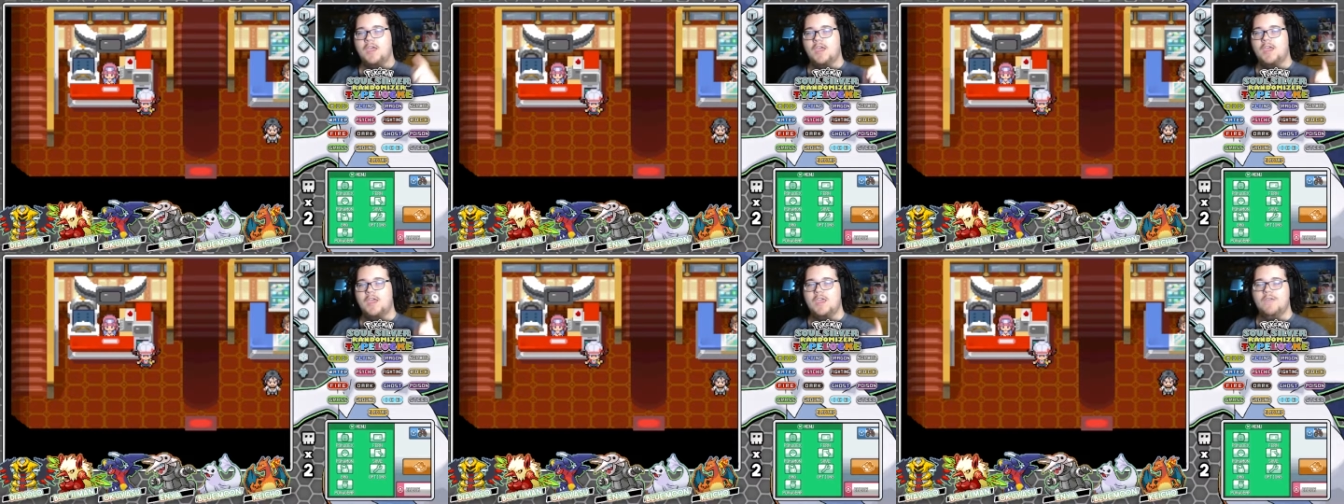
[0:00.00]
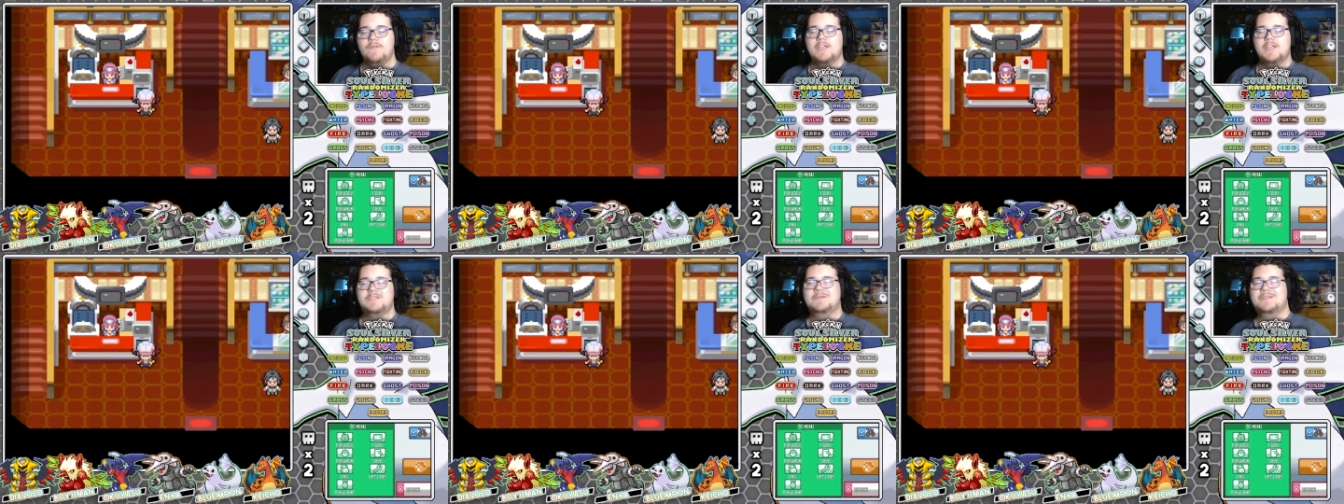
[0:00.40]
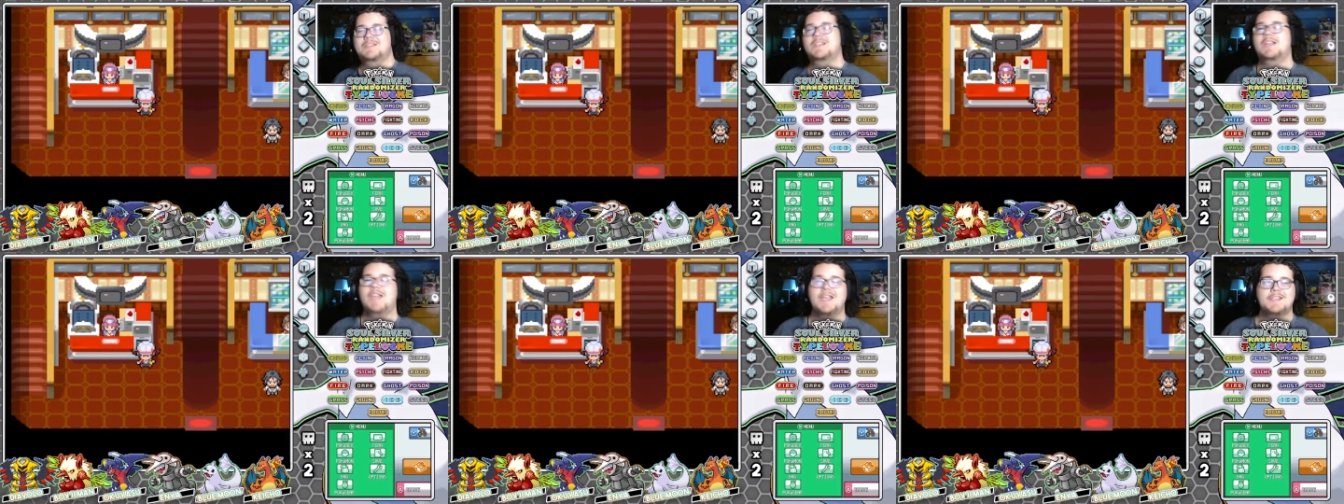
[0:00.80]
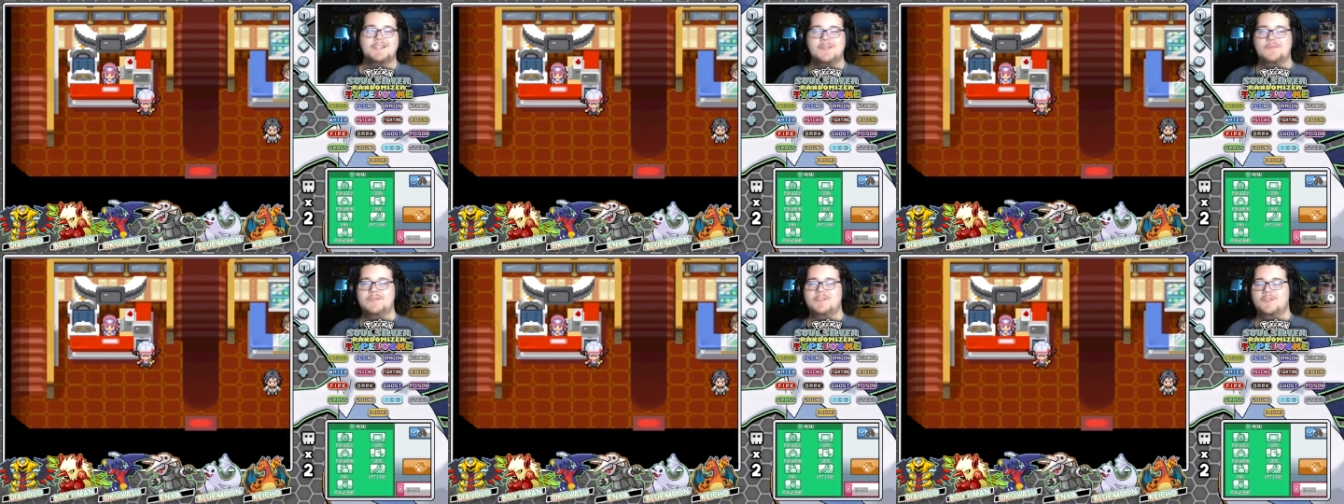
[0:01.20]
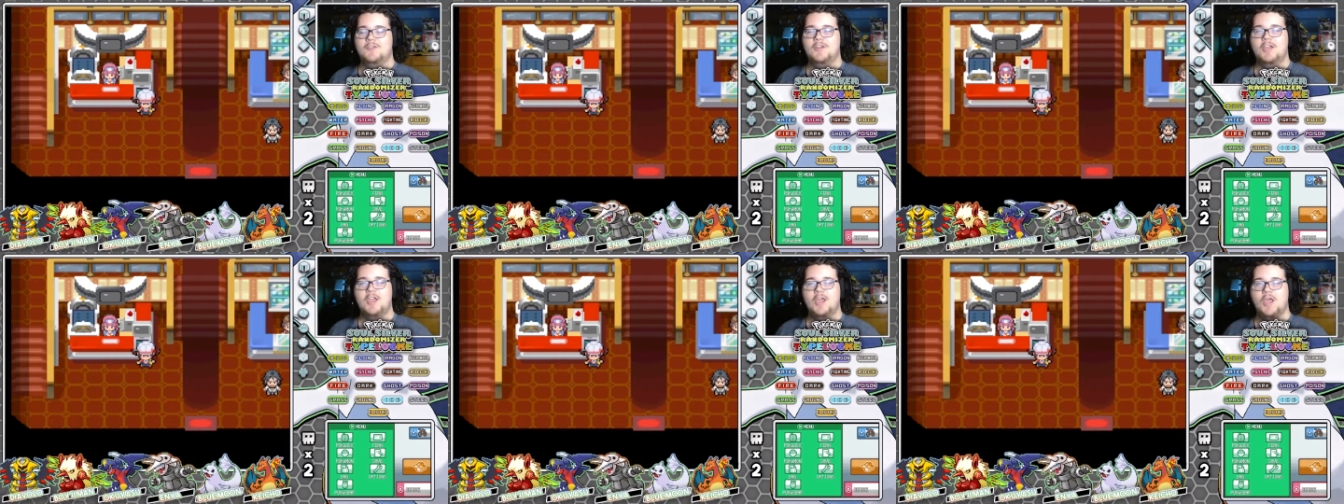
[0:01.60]
If you guys missed in the last episode,
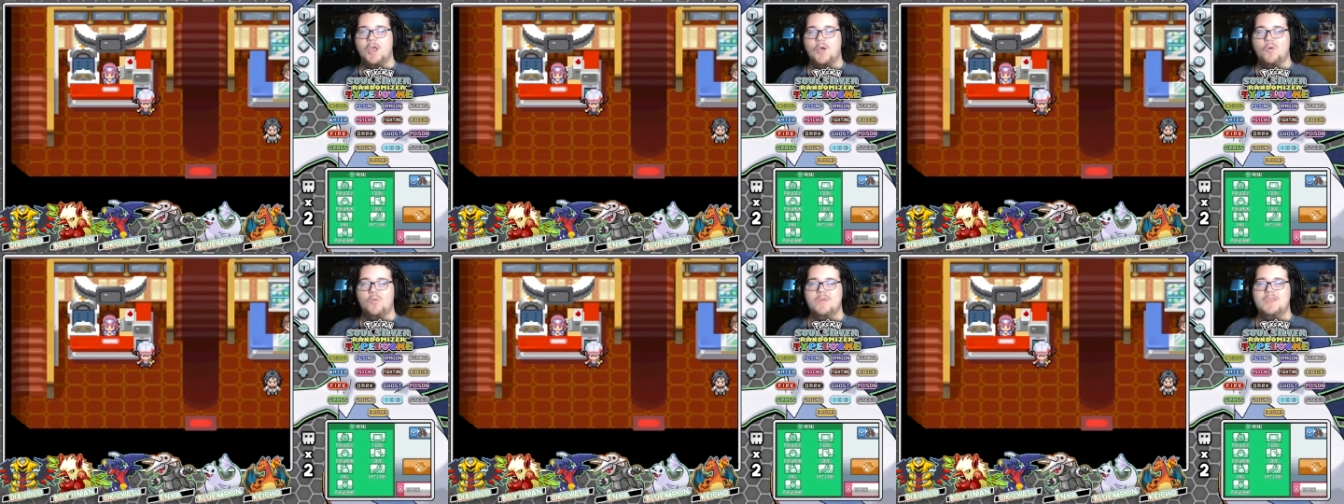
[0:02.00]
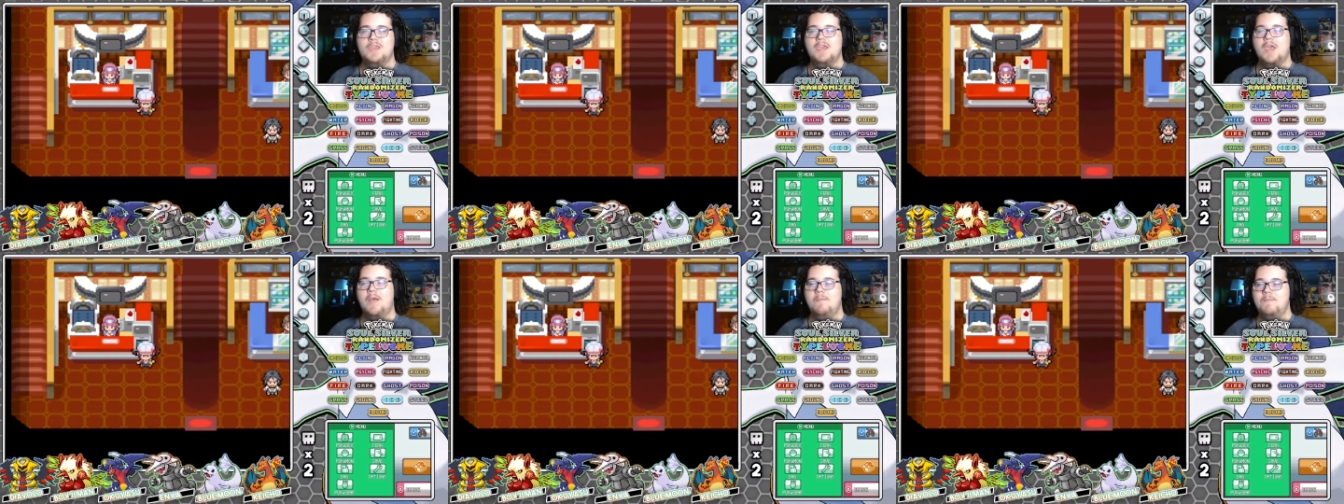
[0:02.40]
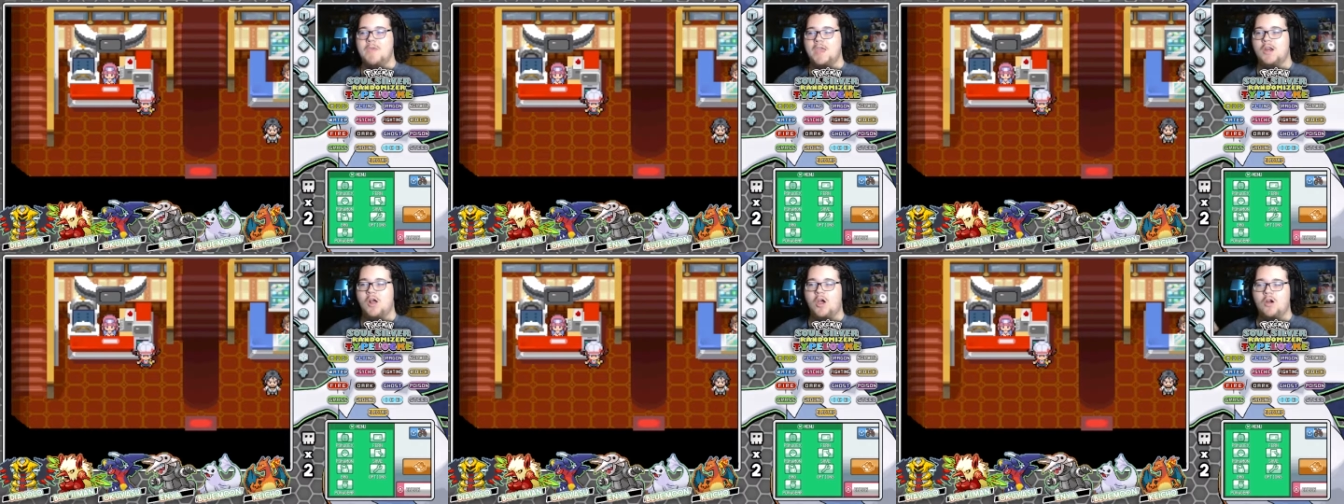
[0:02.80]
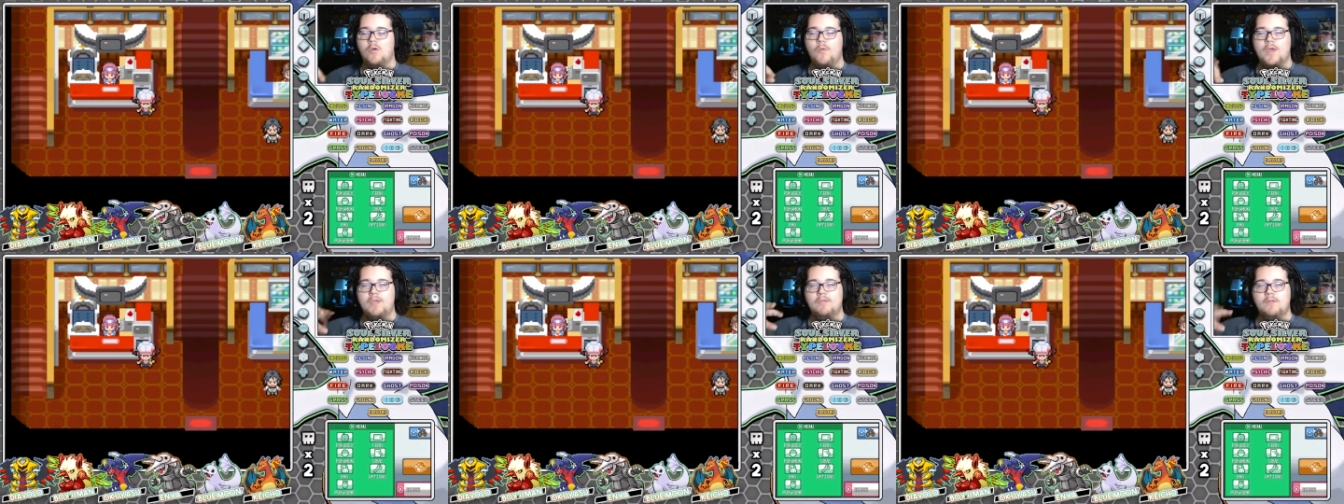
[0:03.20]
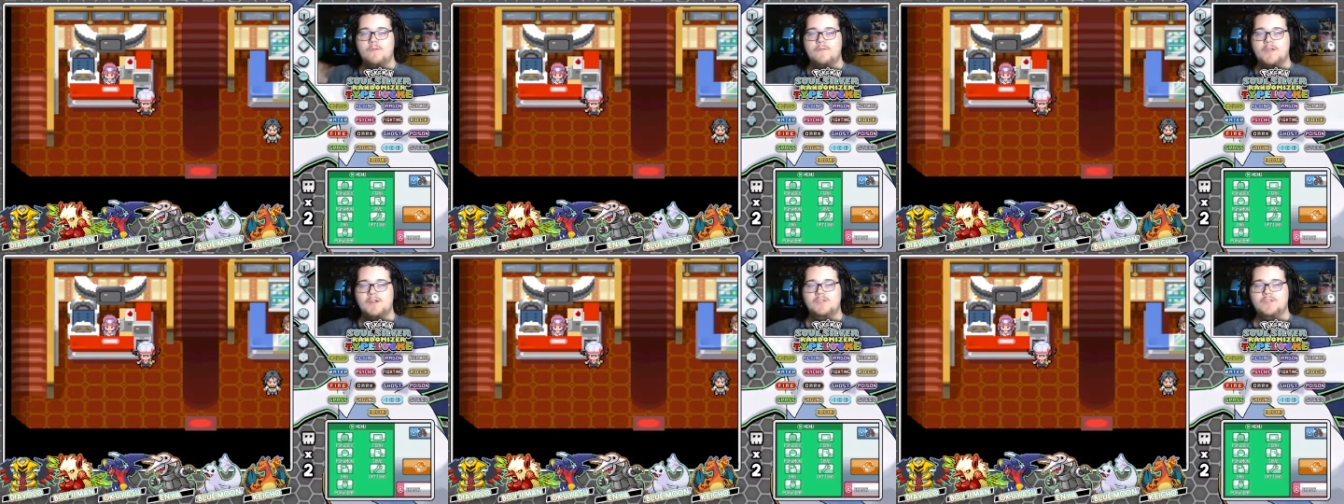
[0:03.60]
we made our way through
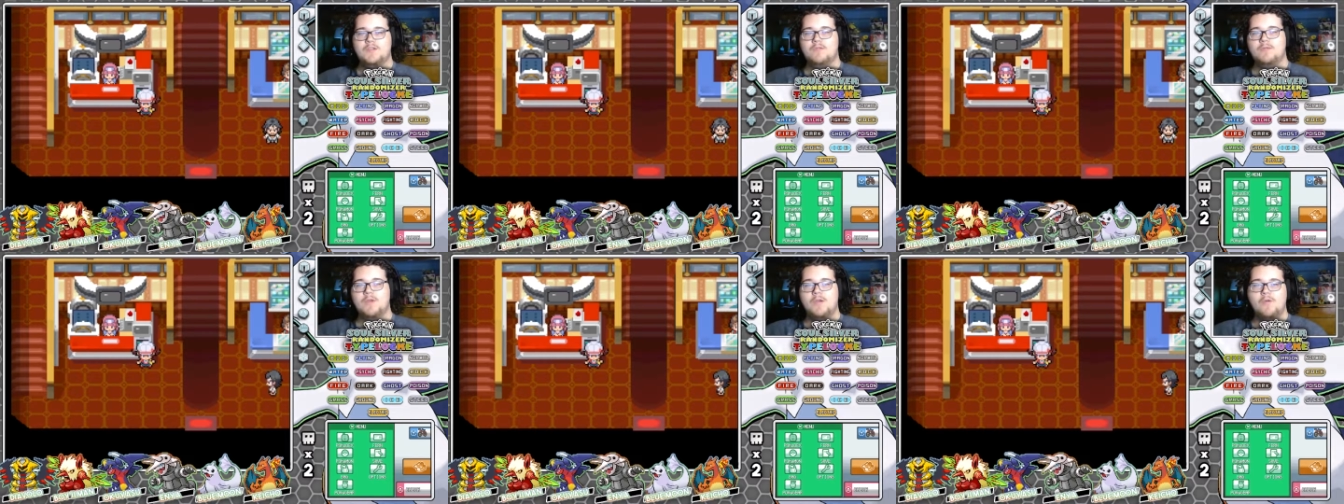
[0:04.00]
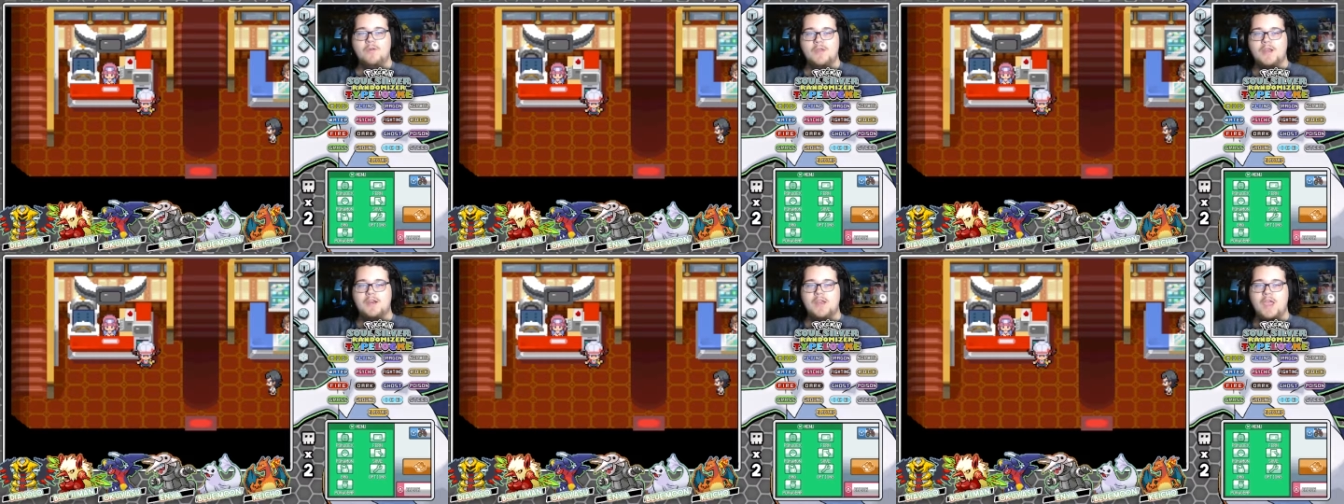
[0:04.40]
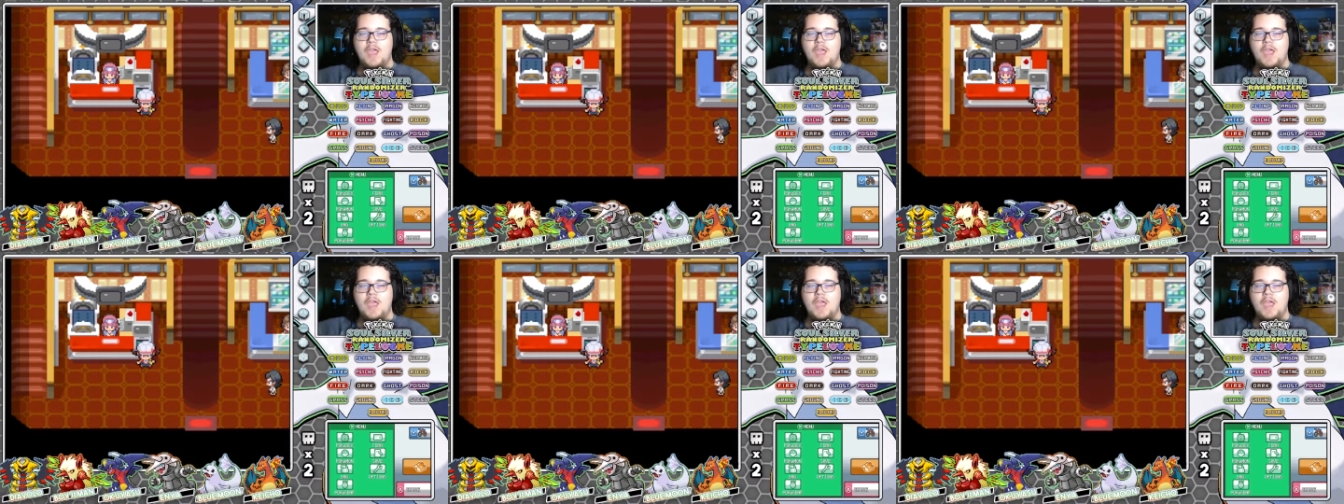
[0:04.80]
Victory Road and